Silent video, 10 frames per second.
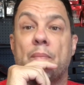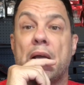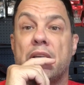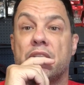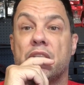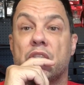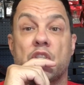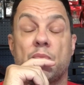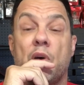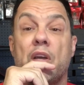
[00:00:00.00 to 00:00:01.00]
basis,
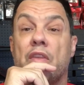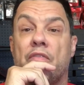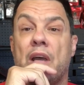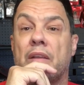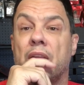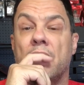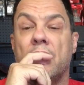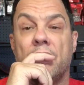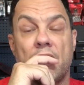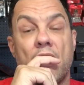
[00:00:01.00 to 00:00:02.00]
despite the fact
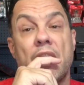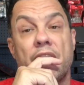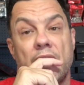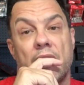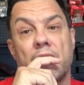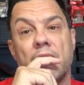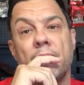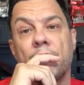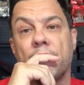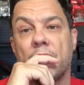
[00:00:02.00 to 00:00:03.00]
that I think,
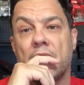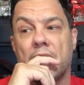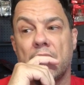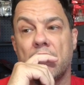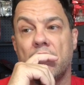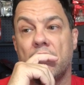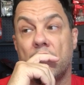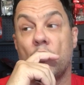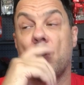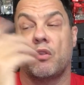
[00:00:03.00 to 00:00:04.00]

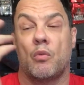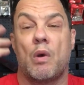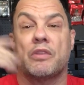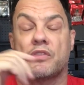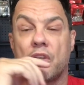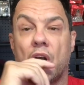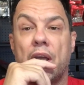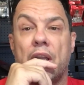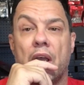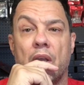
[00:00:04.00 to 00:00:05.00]
the ones that
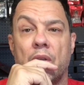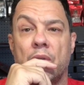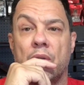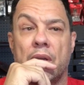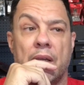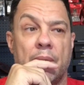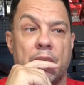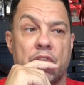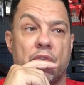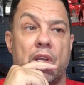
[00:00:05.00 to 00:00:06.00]
I know,
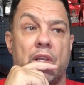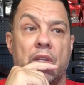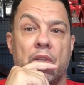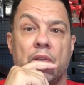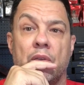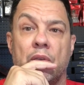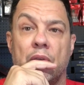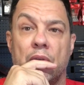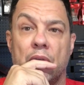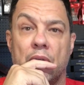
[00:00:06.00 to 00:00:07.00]
Australian
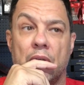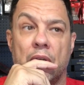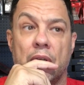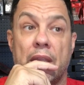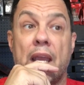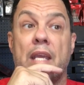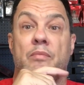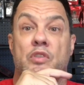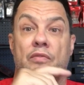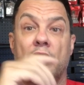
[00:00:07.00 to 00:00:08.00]

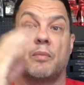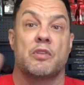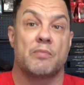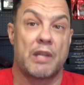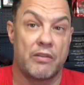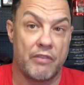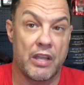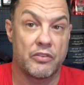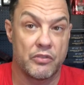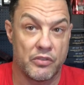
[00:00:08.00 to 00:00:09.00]
games developers,
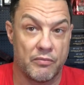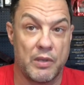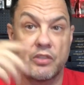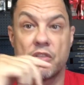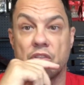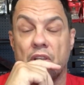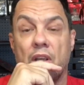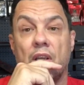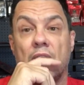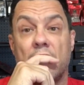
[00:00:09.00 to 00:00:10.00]
manufacturers of miniatures
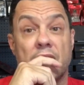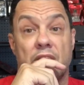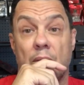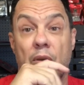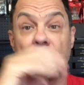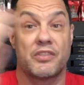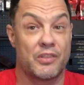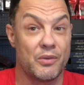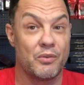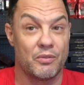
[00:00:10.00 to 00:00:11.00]
are some
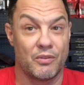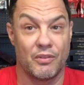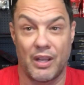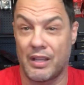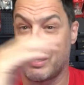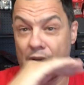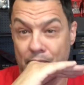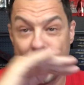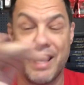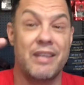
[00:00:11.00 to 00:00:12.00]
still, like, they're
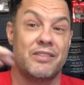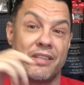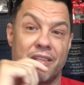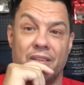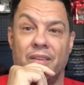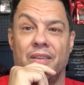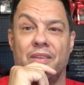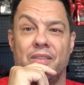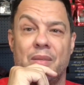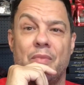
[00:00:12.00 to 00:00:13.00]
amazing,
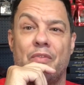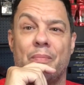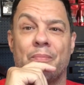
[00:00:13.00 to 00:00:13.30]
some of them.